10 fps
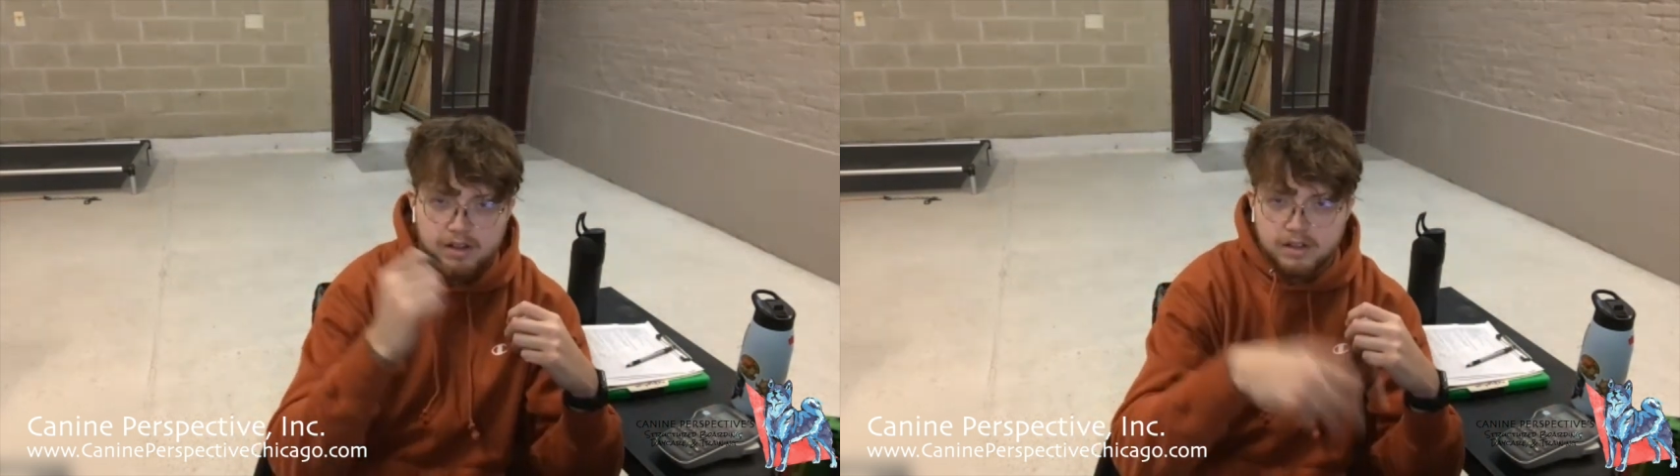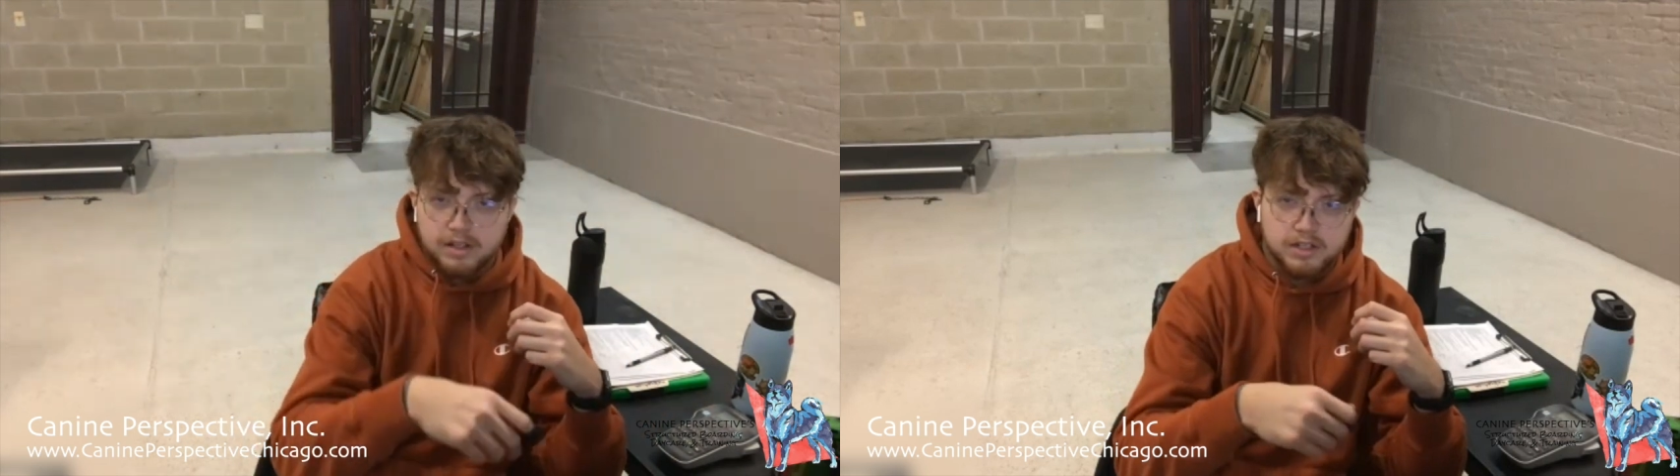
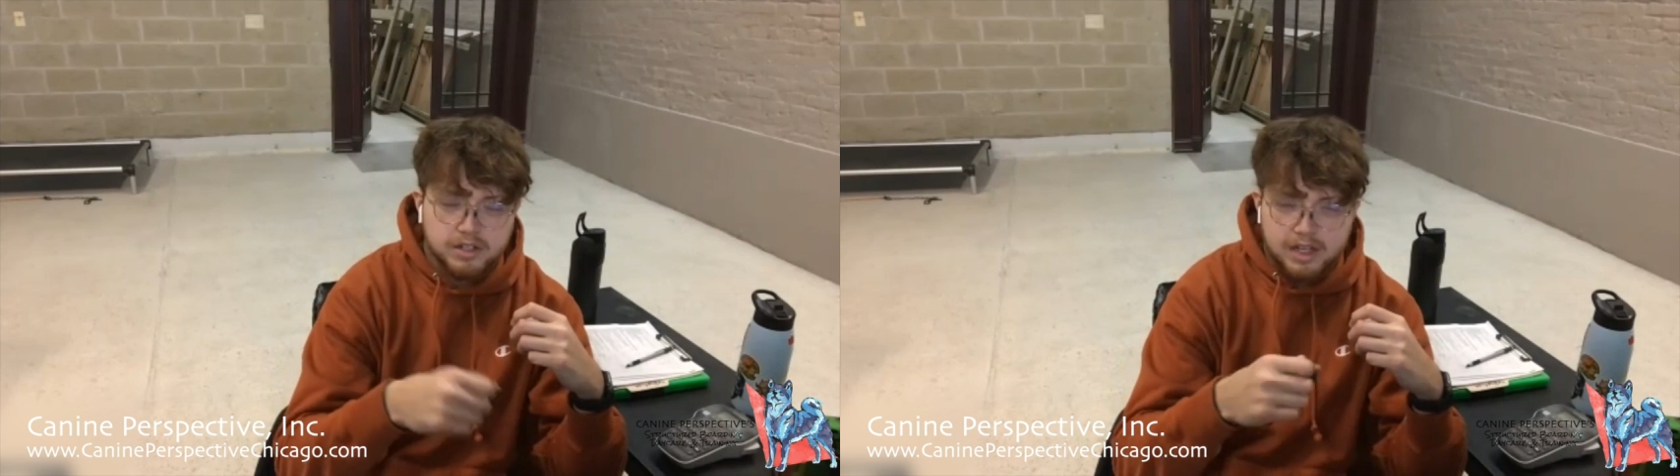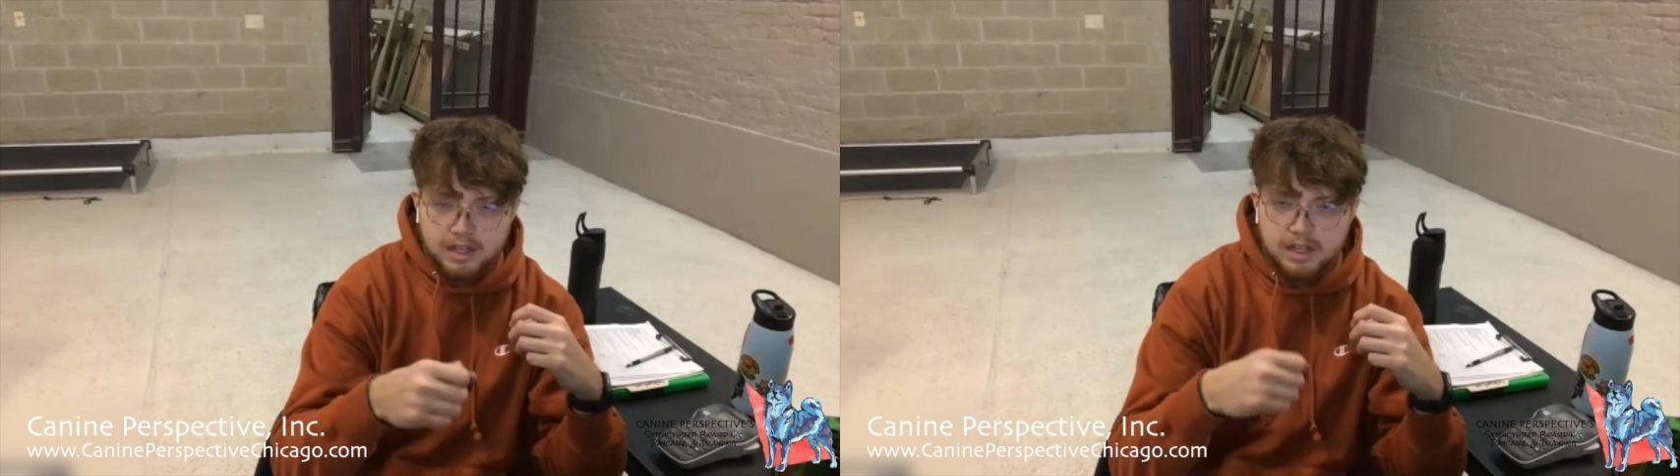and the
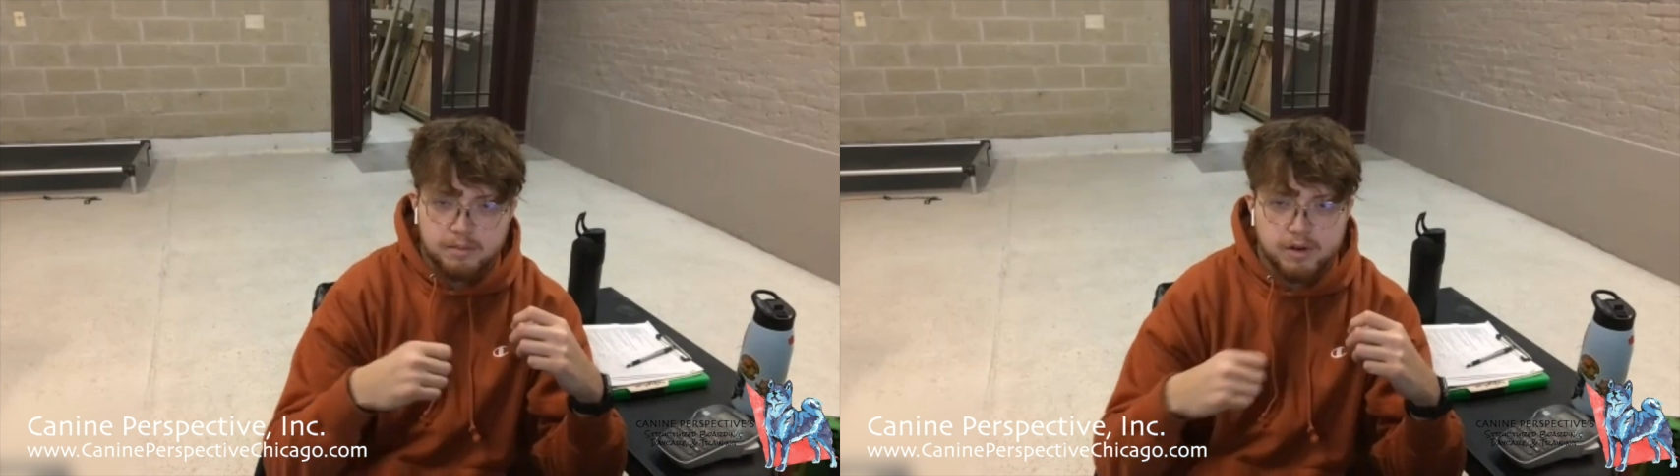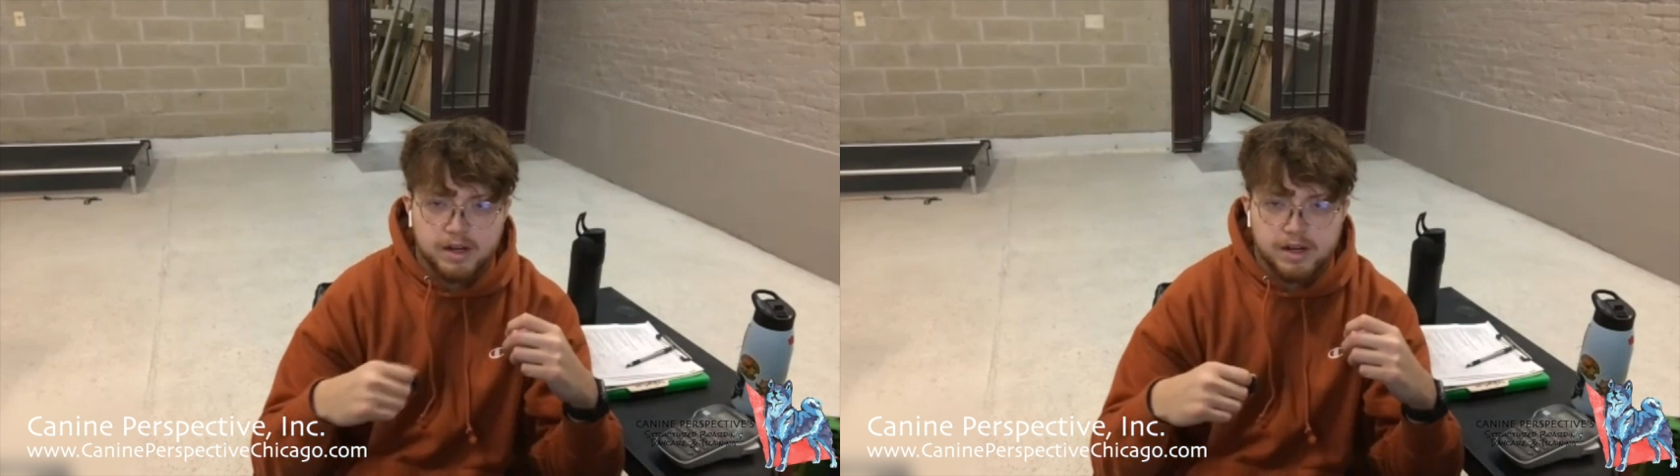leash like
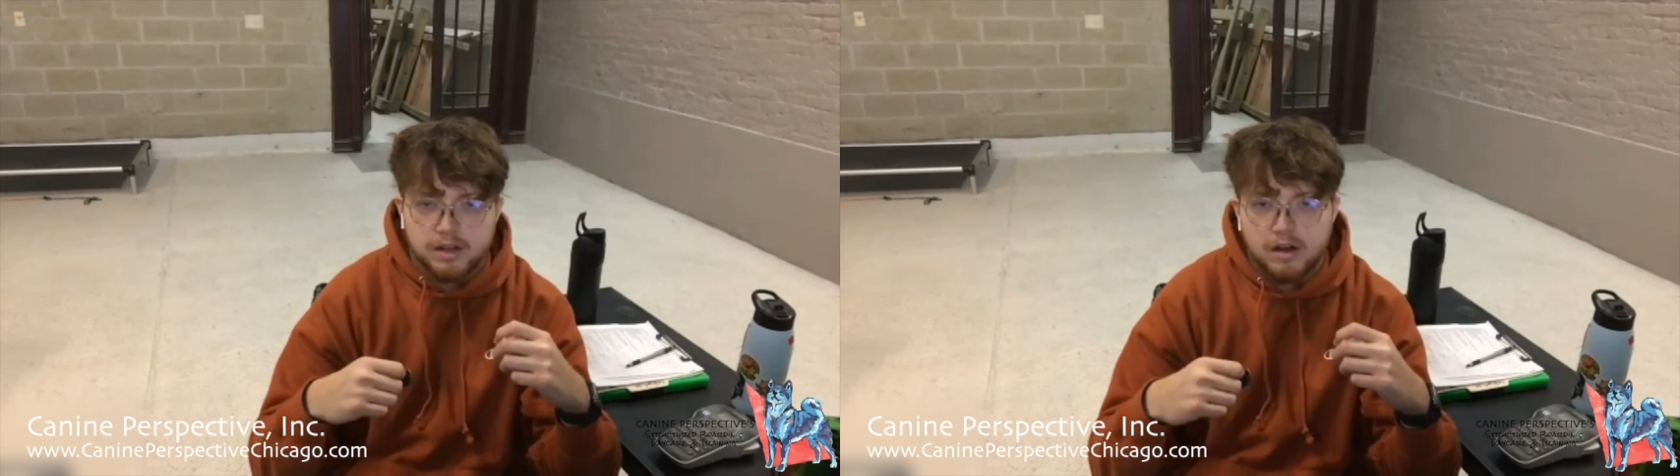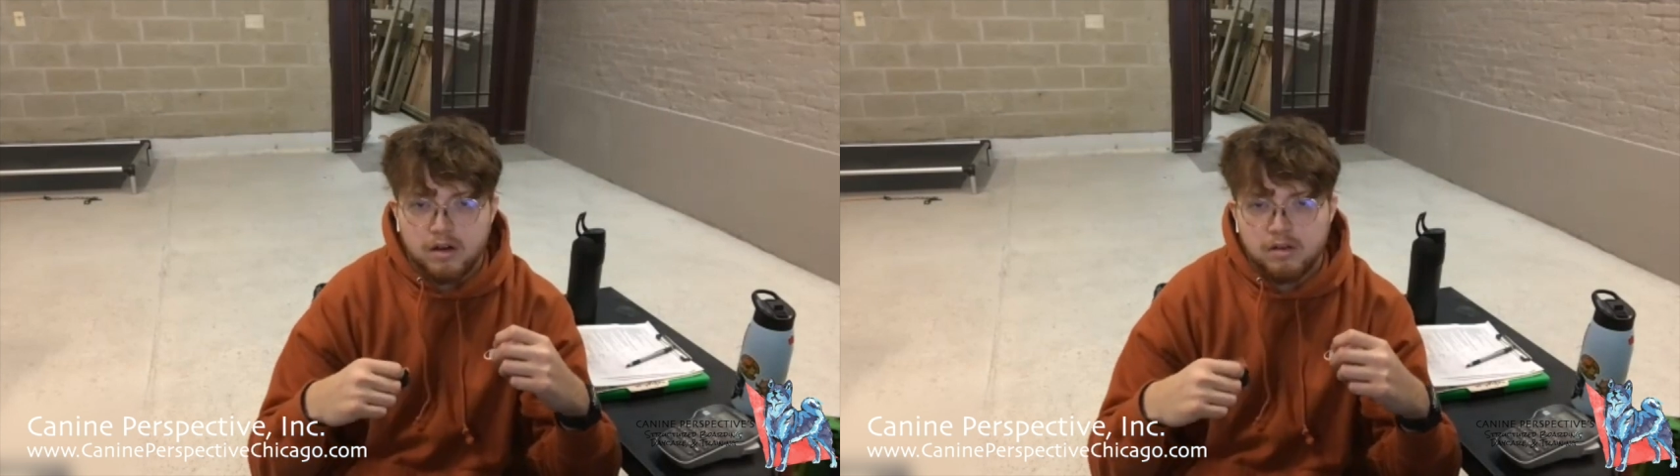clipped ready to
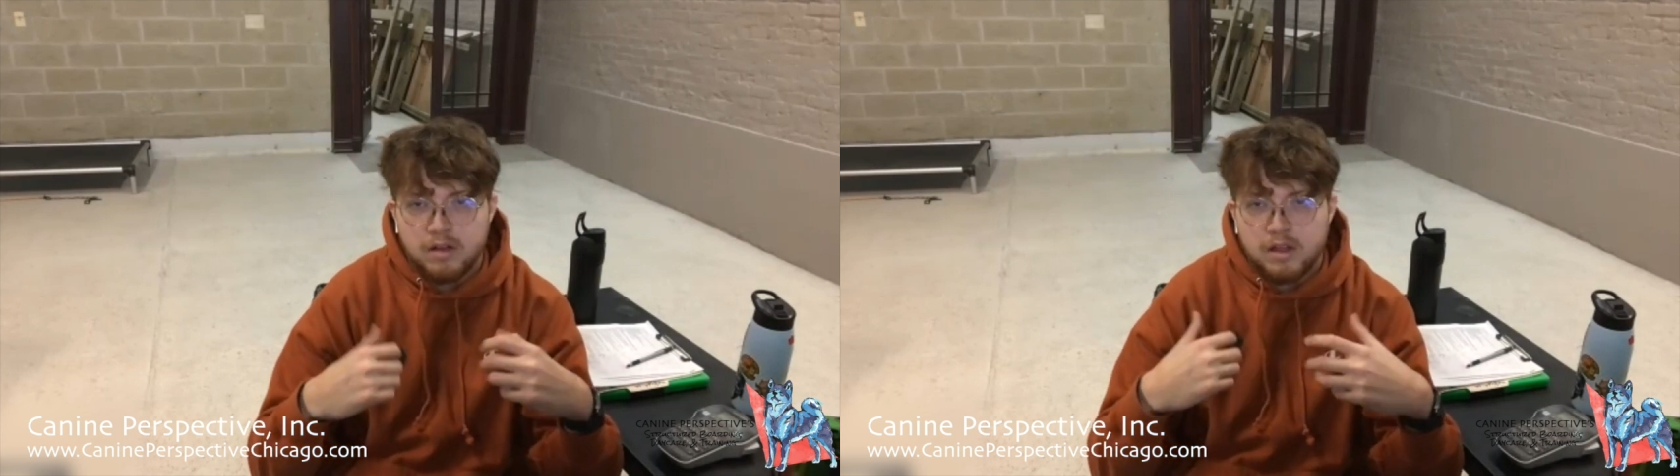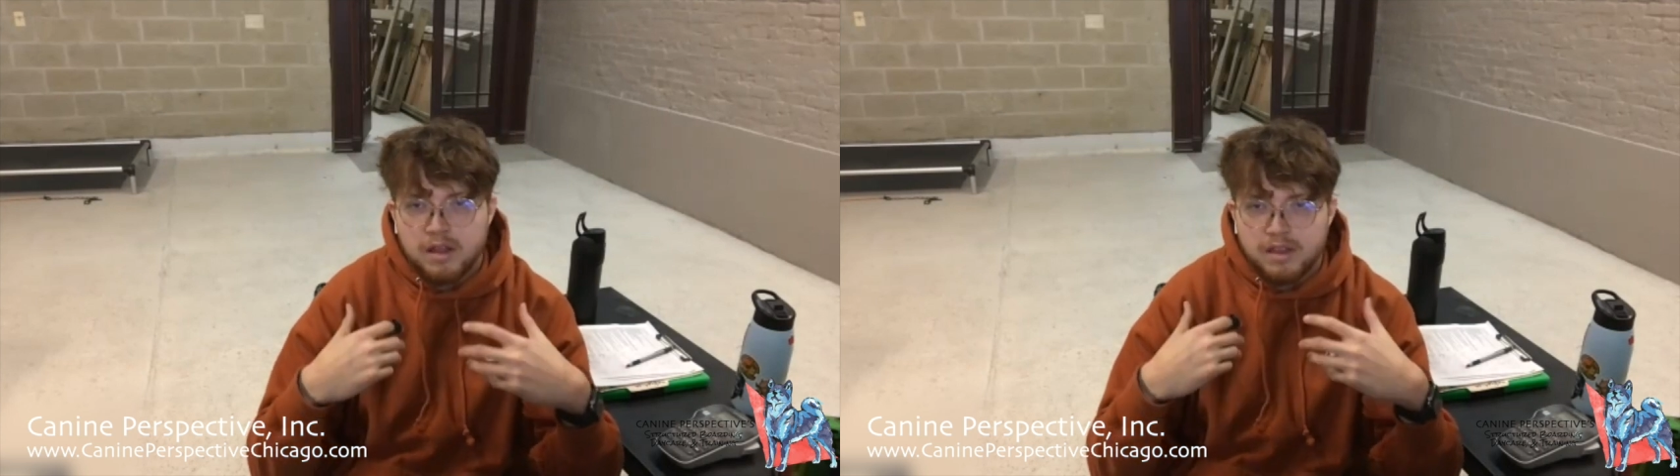go,